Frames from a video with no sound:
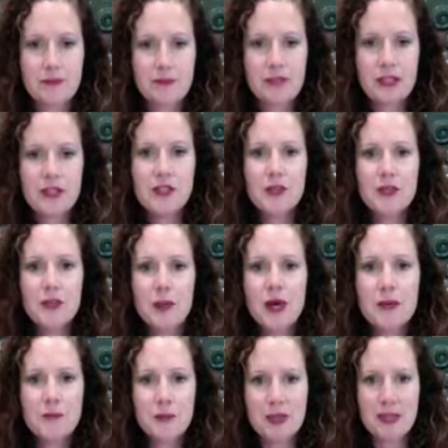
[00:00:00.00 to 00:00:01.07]
So you want
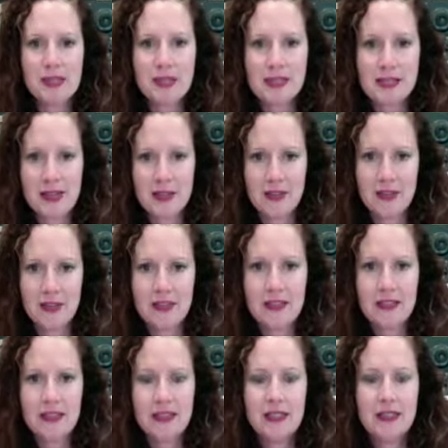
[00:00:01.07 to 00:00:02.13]
to put things on there
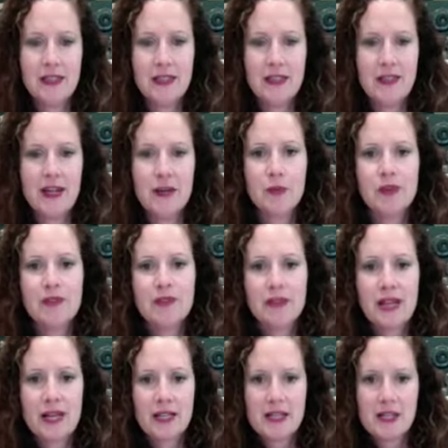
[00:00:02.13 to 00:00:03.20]
that
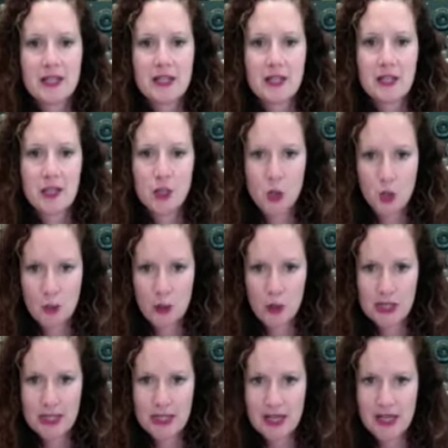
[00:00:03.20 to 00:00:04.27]
reflect your
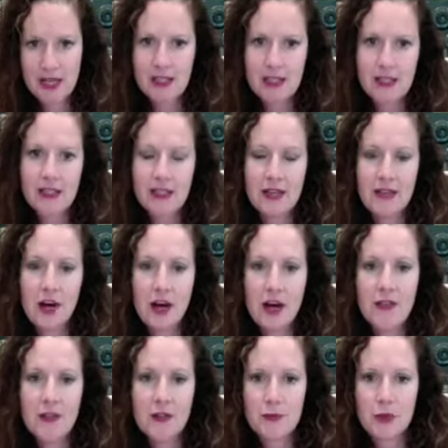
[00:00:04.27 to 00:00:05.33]
personality and the
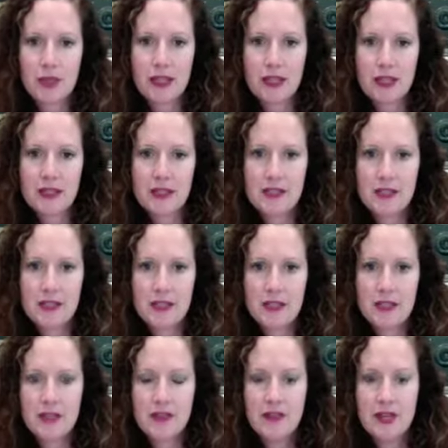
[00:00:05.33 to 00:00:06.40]
author brand
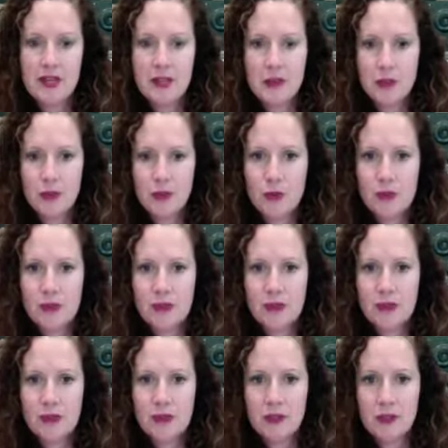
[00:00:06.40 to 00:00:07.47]
that you
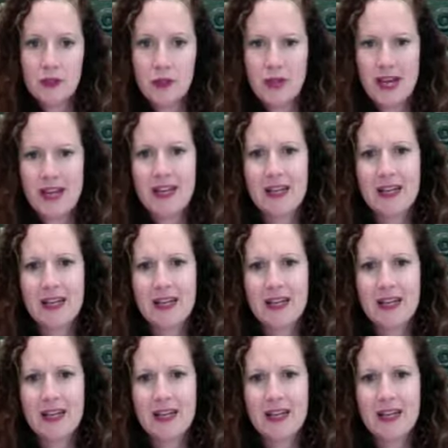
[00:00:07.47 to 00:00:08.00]
create.